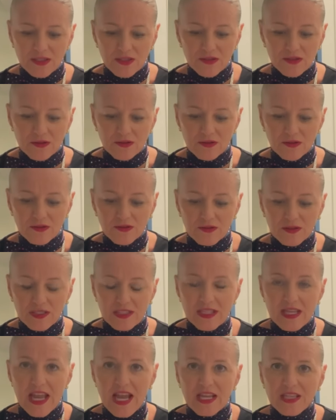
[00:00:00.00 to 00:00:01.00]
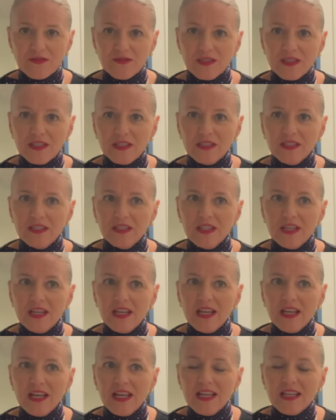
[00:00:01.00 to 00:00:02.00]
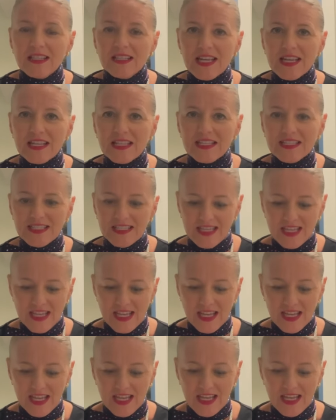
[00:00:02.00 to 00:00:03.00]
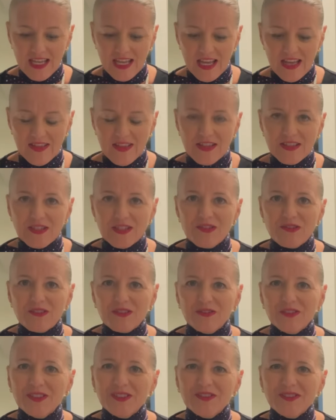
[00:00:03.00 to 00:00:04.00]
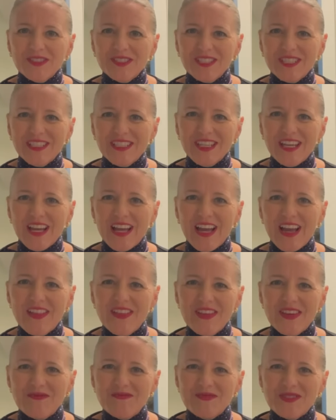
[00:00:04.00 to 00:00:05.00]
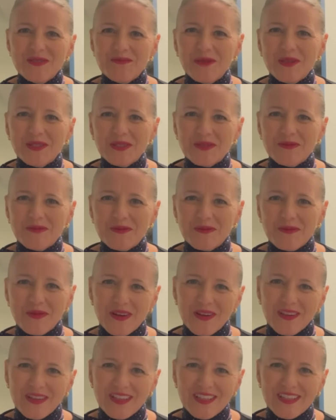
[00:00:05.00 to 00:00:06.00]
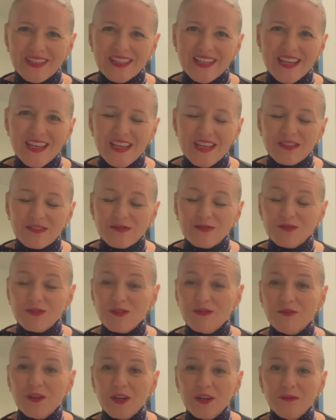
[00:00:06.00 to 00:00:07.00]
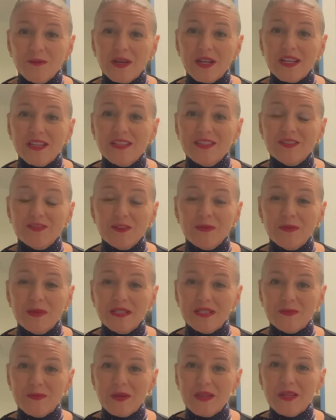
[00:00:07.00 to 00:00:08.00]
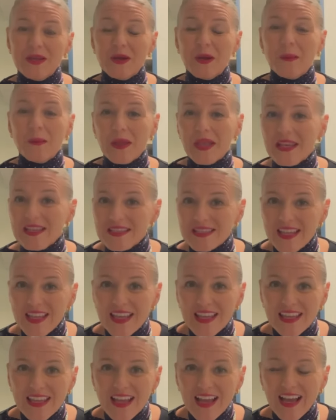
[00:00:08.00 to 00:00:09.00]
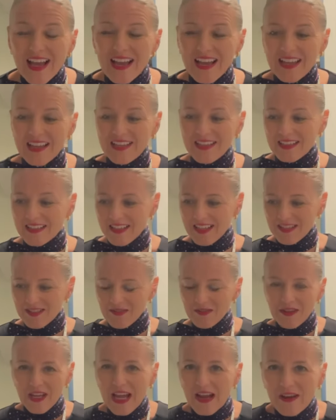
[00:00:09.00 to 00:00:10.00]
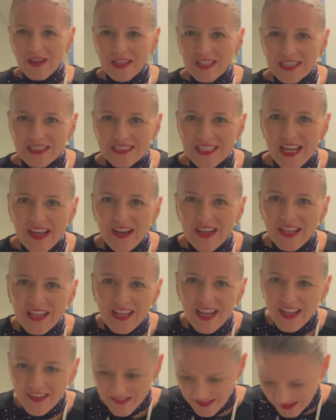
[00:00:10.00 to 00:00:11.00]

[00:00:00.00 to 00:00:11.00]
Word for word: to Nashville, Tennessee, and then to Norfolk, Virginia, and then to Baltimore, Maryland. So far my trip has been amazing. I don't know how I lucked out and got